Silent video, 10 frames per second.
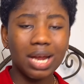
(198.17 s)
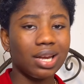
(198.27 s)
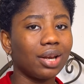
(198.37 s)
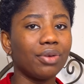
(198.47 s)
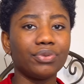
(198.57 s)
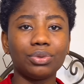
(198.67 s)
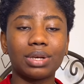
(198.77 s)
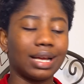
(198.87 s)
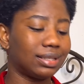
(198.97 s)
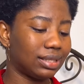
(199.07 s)
they don't even look
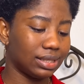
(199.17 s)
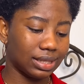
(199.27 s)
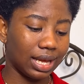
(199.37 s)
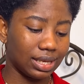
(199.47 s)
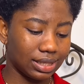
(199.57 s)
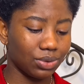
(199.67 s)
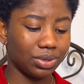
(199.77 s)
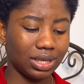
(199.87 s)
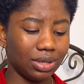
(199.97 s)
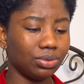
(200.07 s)
like sisters
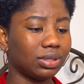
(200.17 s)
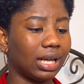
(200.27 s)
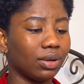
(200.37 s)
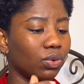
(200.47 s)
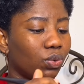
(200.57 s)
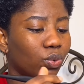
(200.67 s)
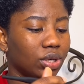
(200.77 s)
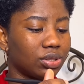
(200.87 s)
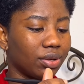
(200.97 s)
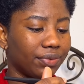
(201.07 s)
okay they look like
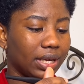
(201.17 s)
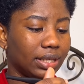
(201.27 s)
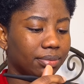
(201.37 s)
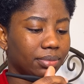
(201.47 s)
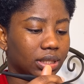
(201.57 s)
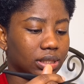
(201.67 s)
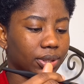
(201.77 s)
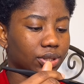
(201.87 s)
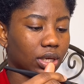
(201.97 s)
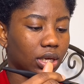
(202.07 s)
worst of enemies but
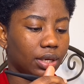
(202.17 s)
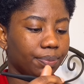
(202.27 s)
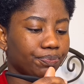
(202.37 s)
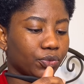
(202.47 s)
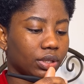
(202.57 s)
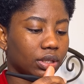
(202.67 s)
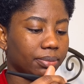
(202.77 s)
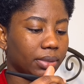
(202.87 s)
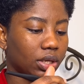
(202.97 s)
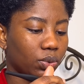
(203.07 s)
it's okay i'm gonna
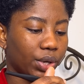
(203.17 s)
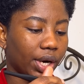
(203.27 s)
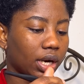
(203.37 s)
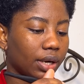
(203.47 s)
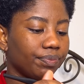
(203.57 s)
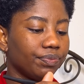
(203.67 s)
make it work